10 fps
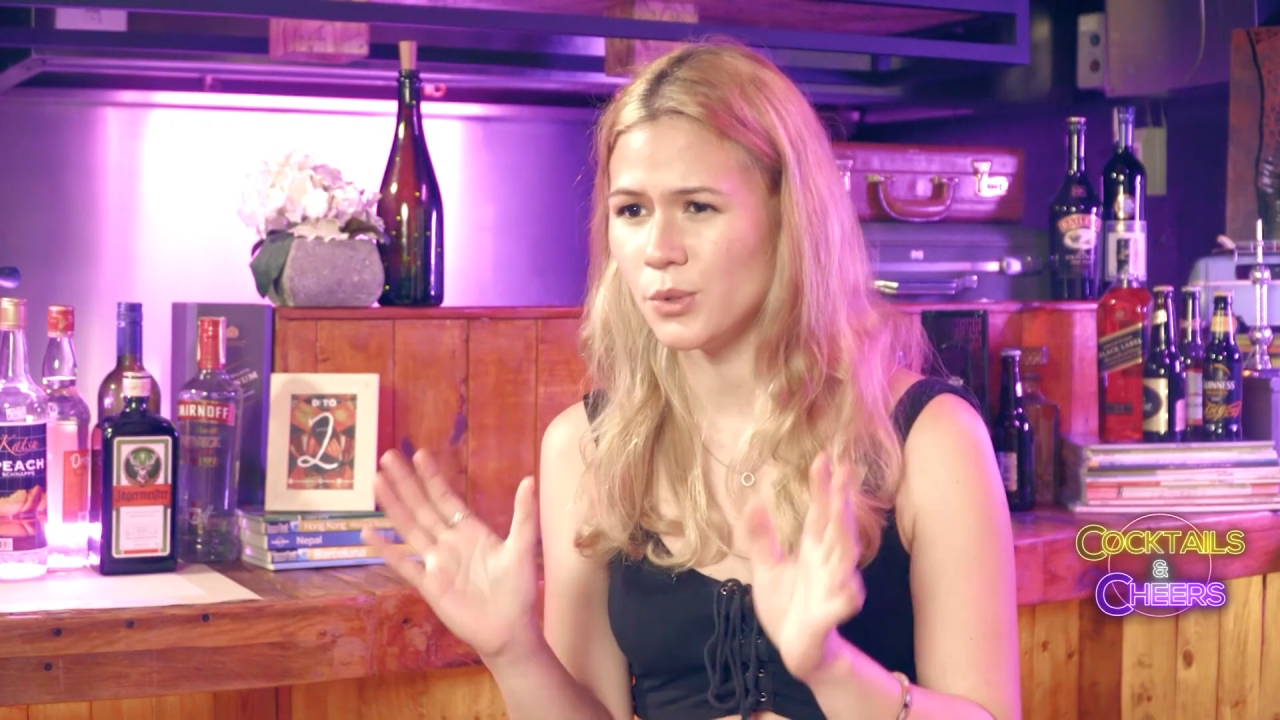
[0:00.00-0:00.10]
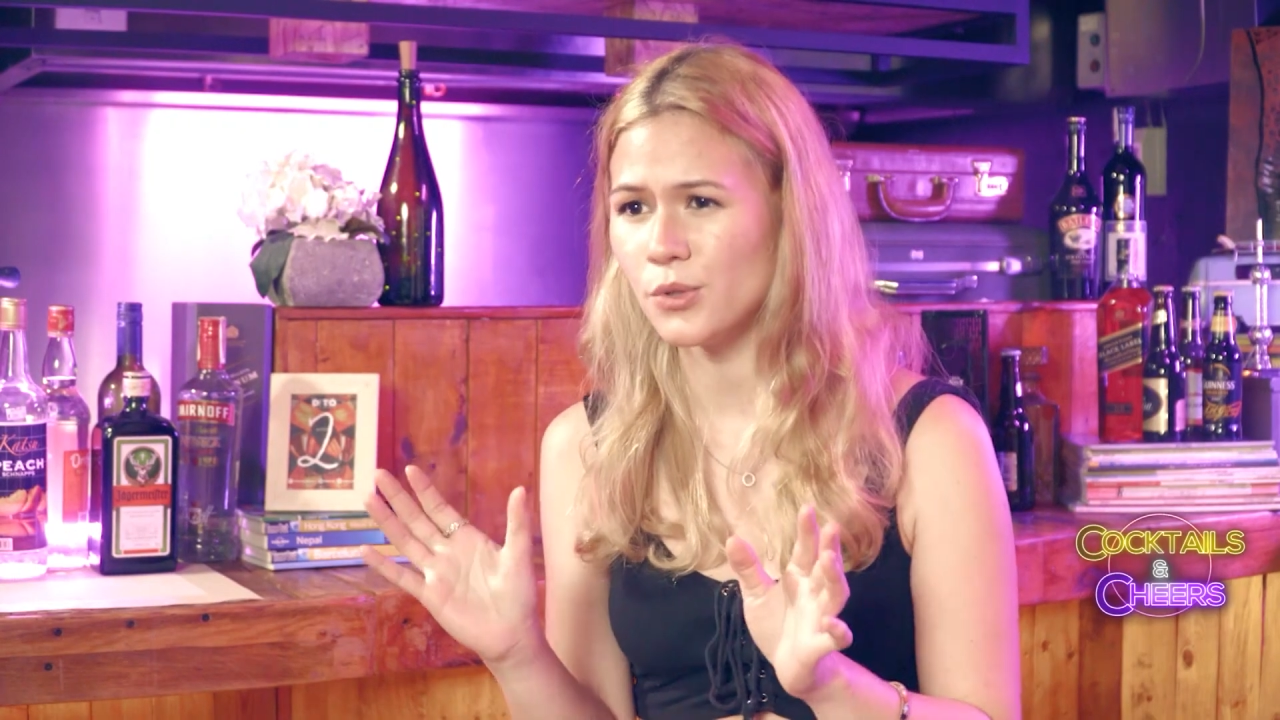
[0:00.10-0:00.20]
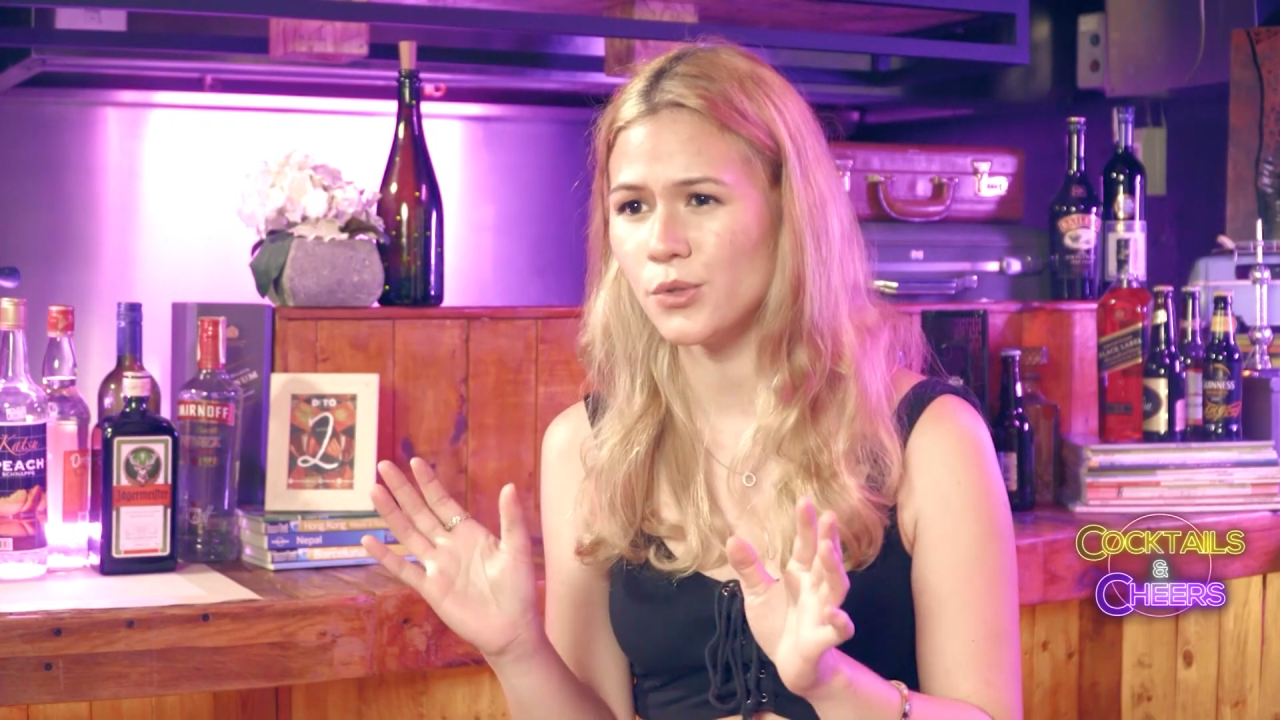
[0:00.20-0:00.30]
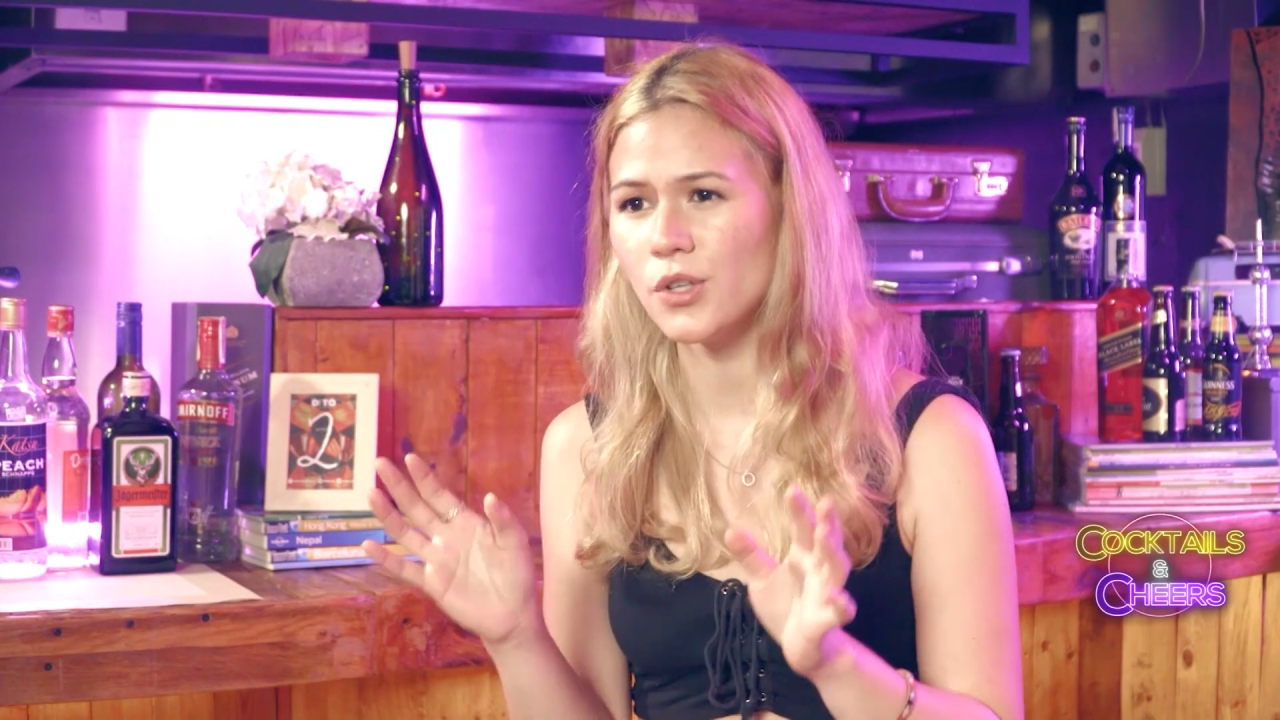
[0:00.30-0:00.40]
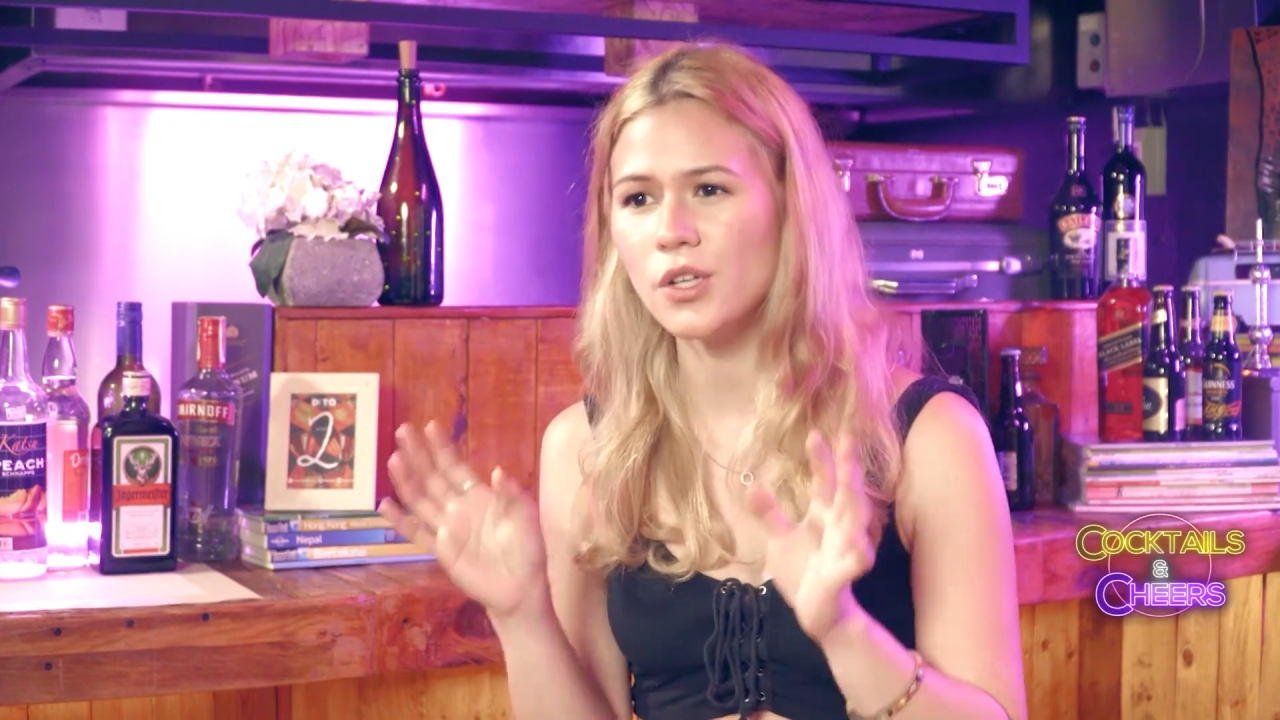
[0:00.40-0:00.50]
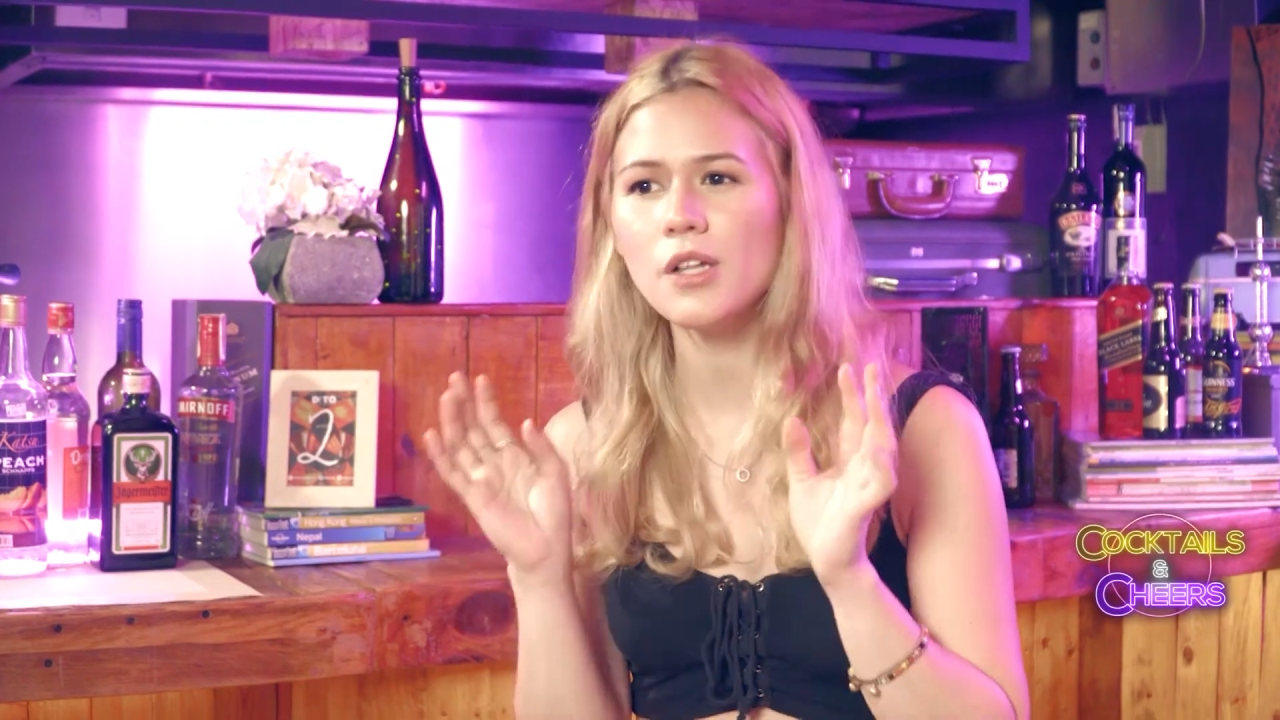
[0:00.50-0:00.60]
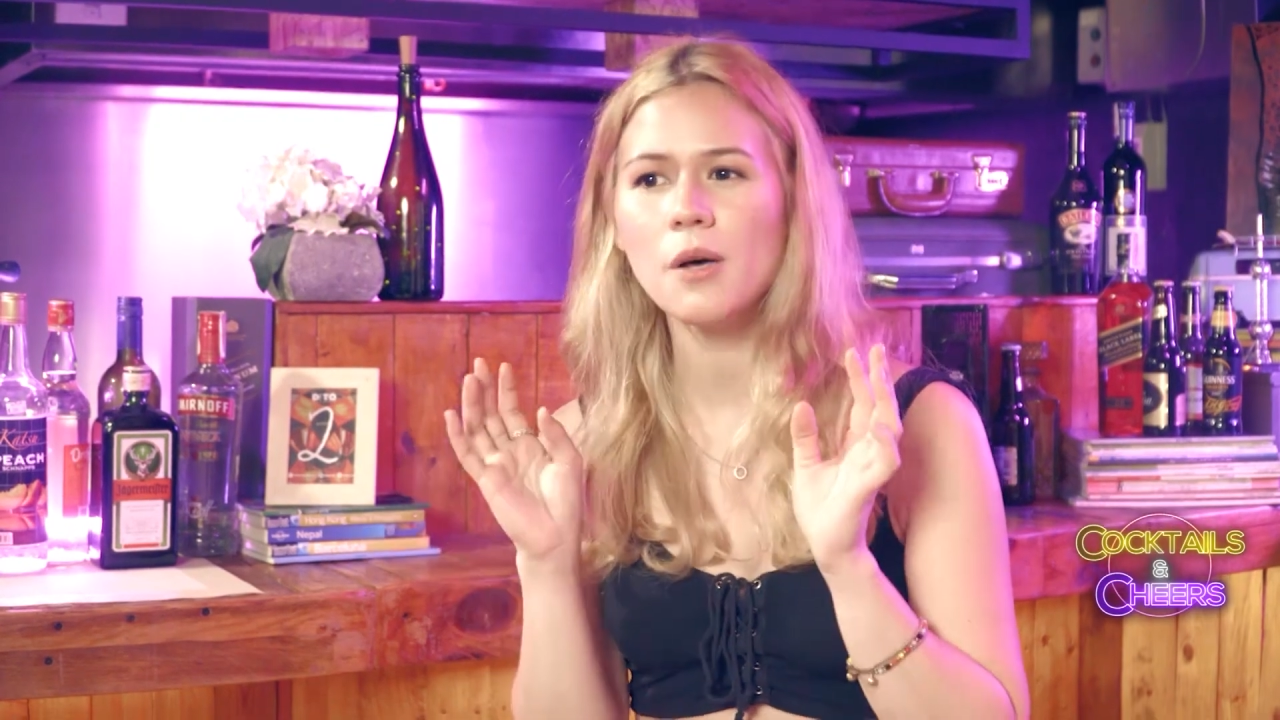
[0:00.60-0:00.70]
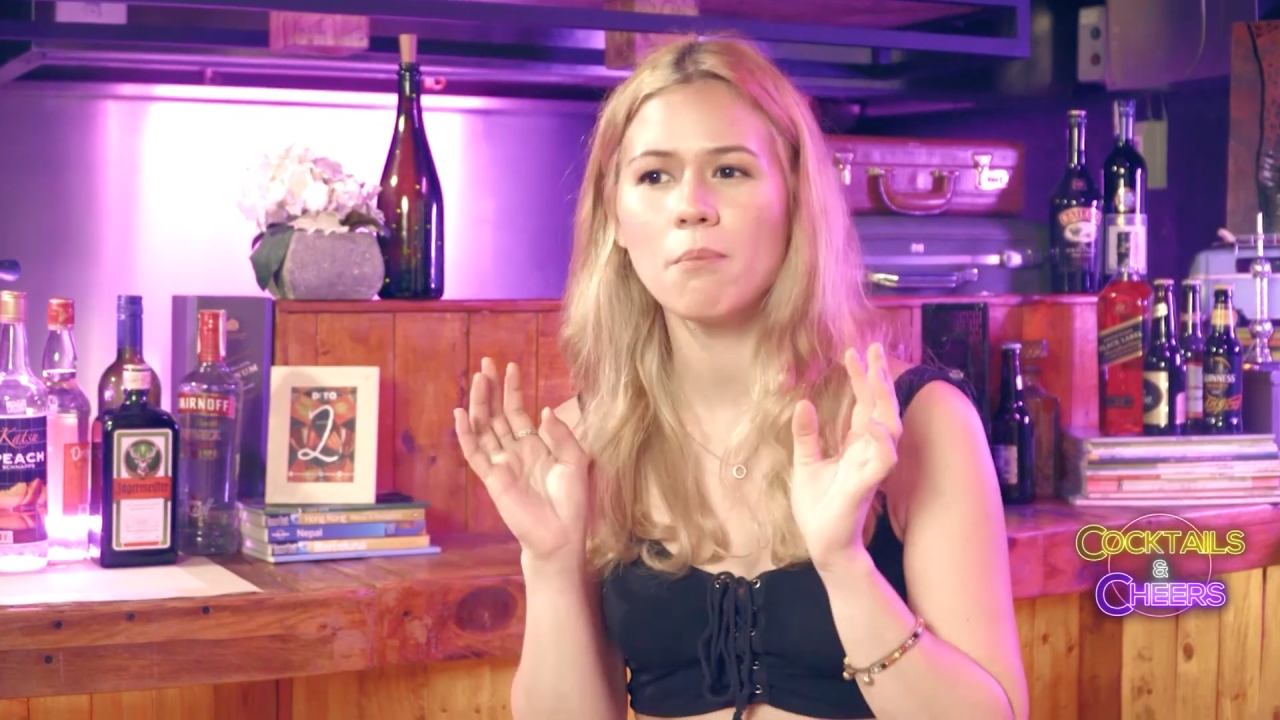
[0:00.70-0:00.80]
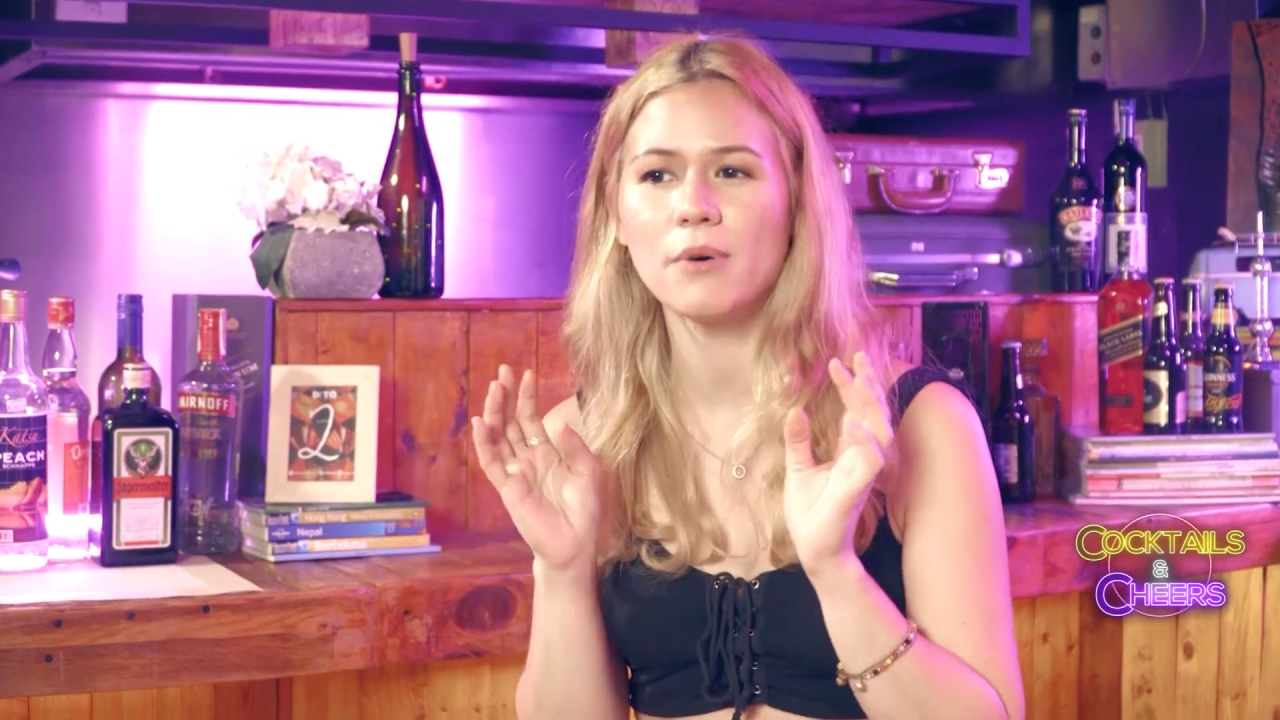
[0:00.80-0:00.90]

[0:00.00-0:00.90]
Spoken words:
neutral